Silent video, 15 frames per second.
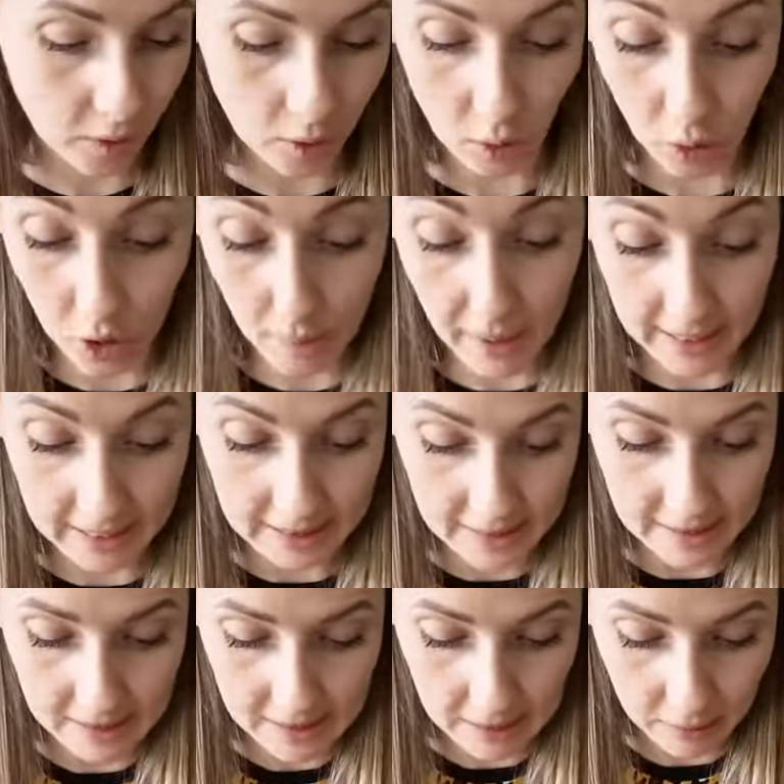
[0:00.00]
back end
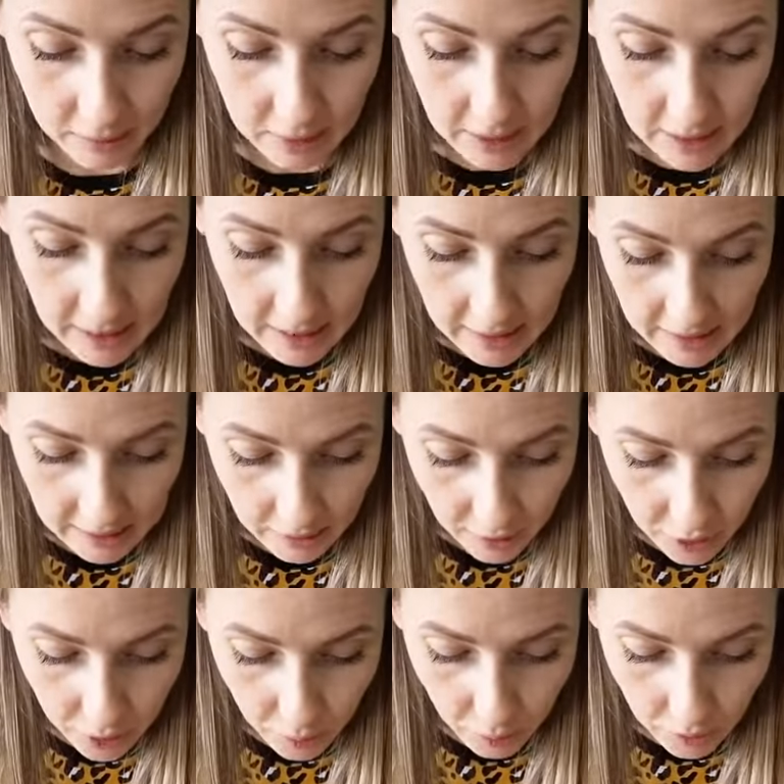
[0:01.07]
still. And then you
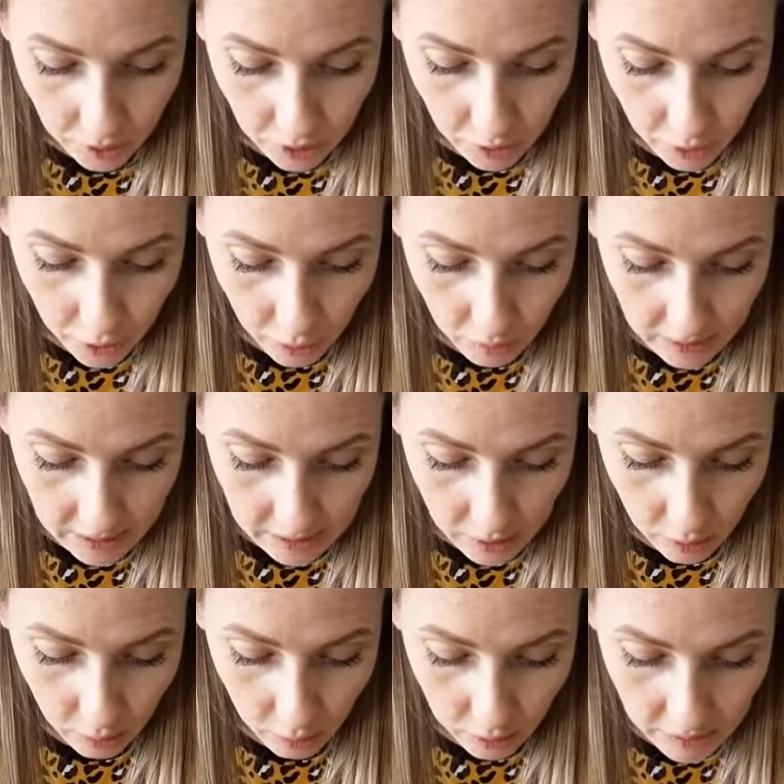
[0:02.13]
just want to use your weeder
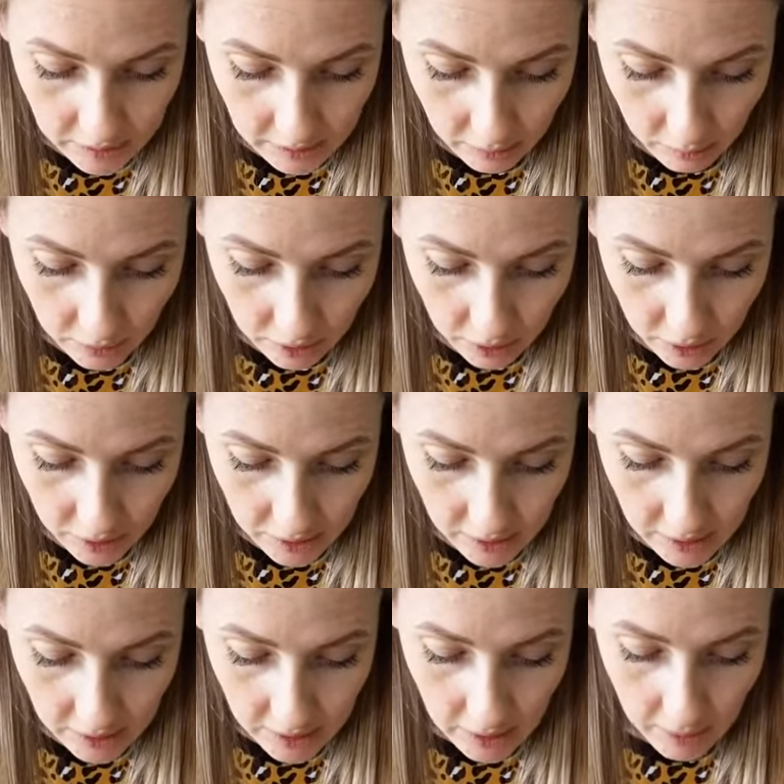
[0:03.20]
tool still to just
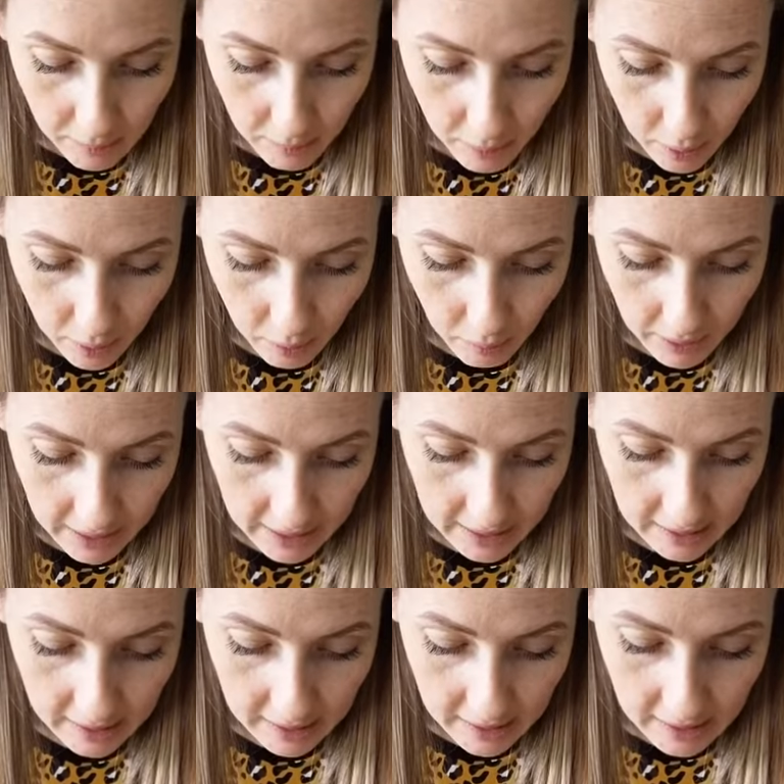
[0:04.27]
pull away
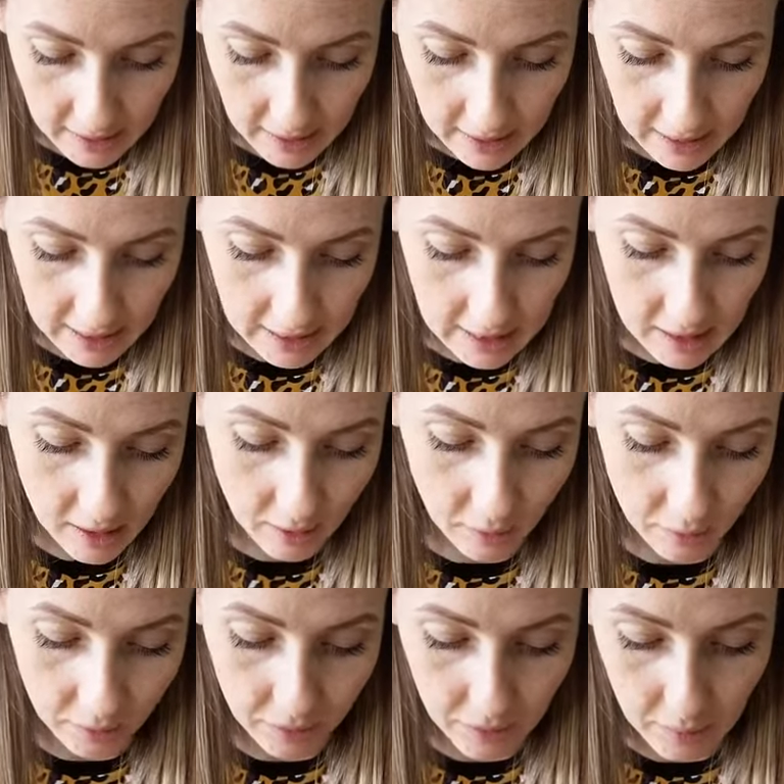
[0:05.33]
any
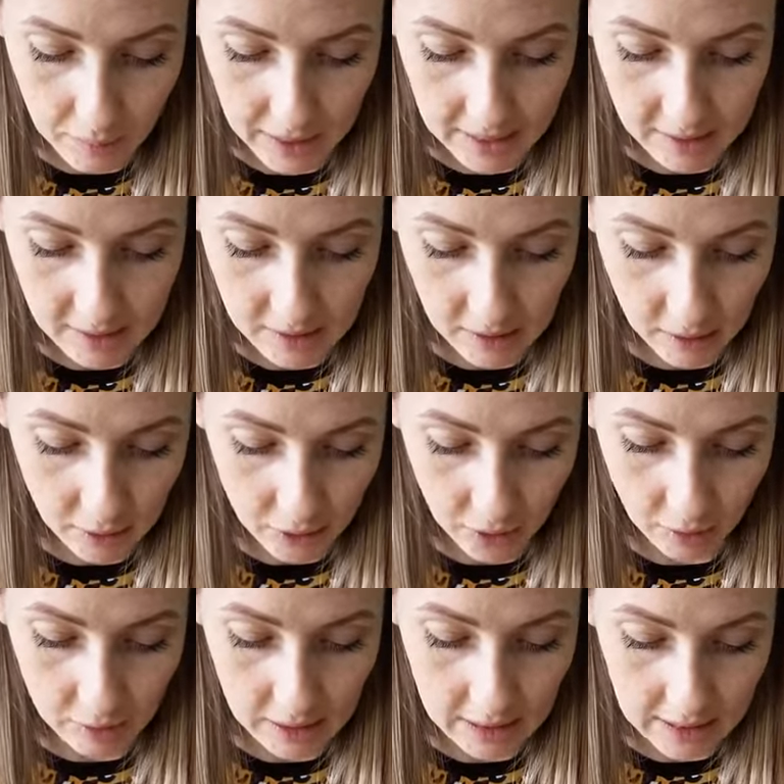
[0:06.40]
of the bits that you
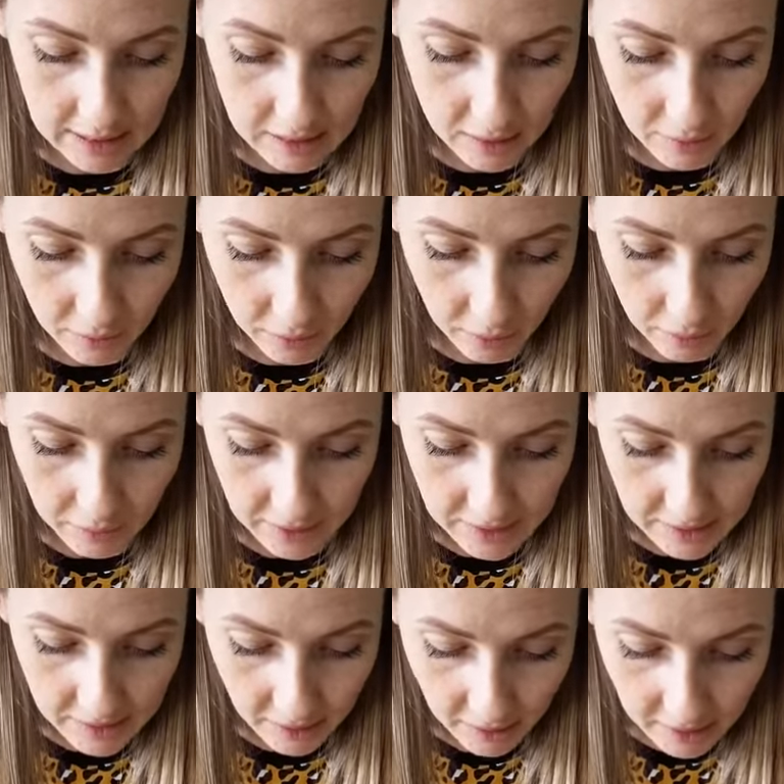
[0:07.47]
don't need from the
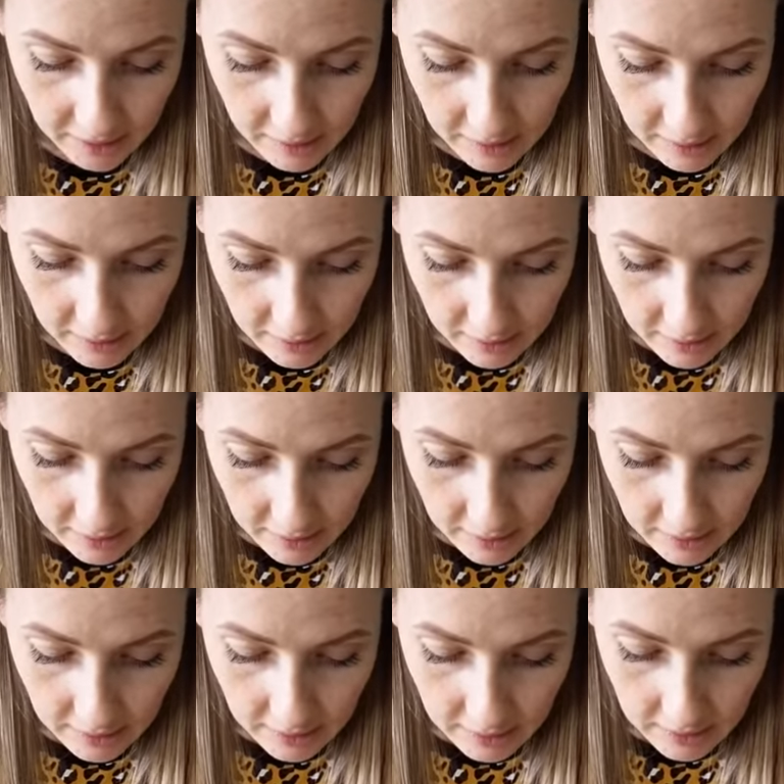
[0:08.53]
design.
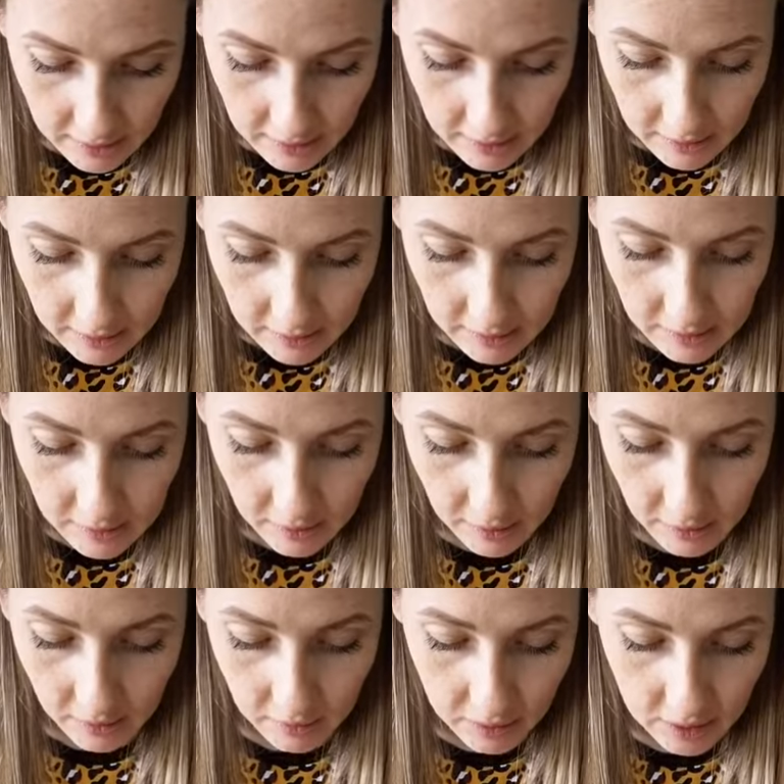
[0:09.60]
So
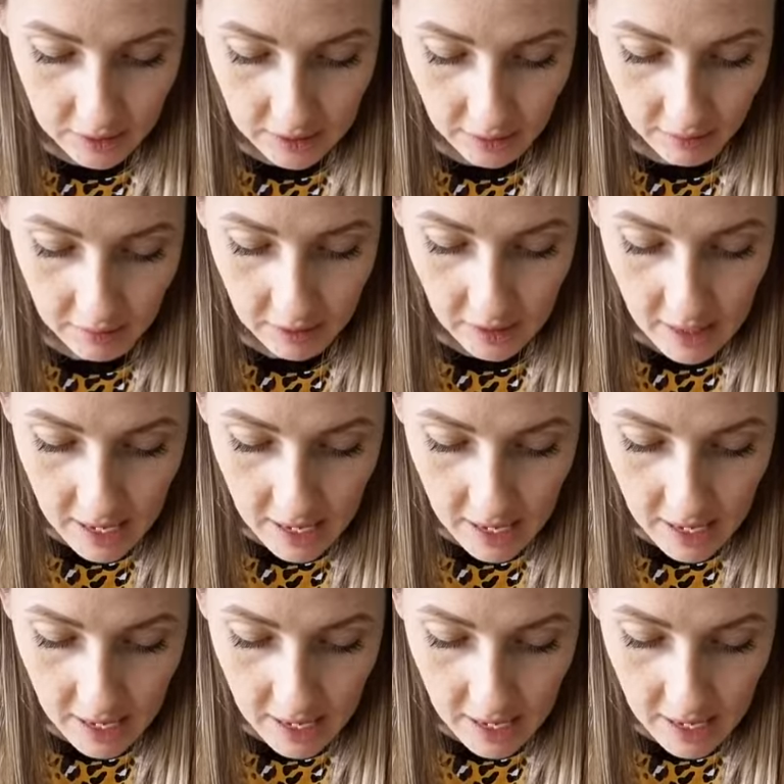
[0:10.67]
I'll just get rid of that.